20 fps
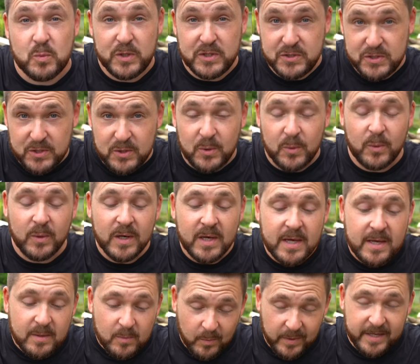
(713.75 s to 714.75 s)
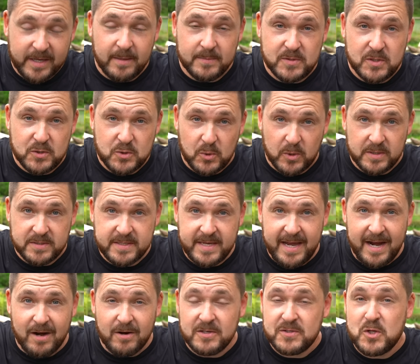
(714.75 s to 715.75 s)
we do when it comes to tortoise
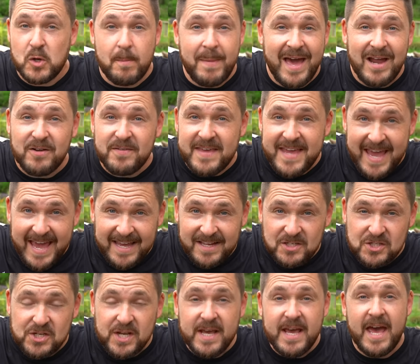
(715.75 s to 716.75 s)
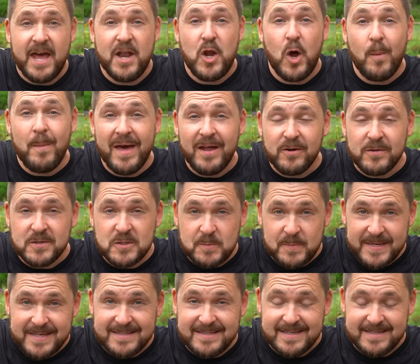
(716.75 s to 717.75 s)
care is no matter the age and no matter the
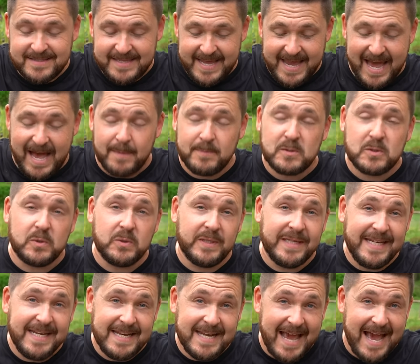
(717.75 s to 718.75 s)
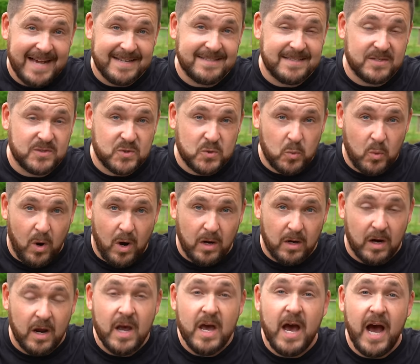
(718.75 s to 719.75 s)
species, they absolutely need access to water.
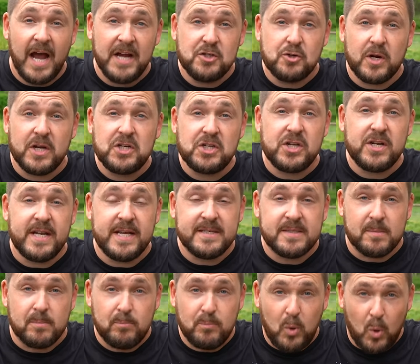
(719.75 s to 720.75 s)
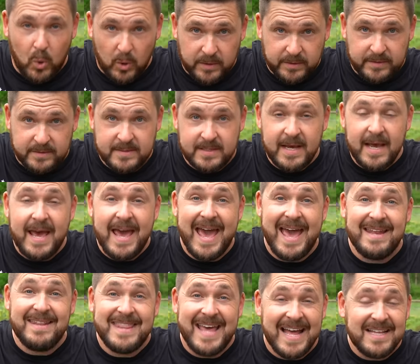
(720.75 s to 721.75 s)
Hydration is important
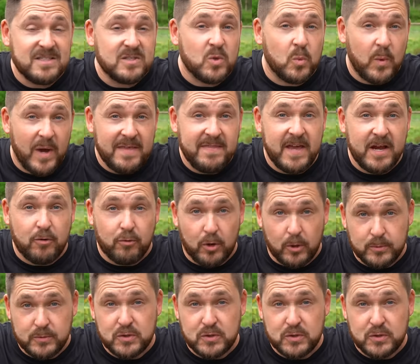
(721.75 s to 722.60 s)
and that's the way they grow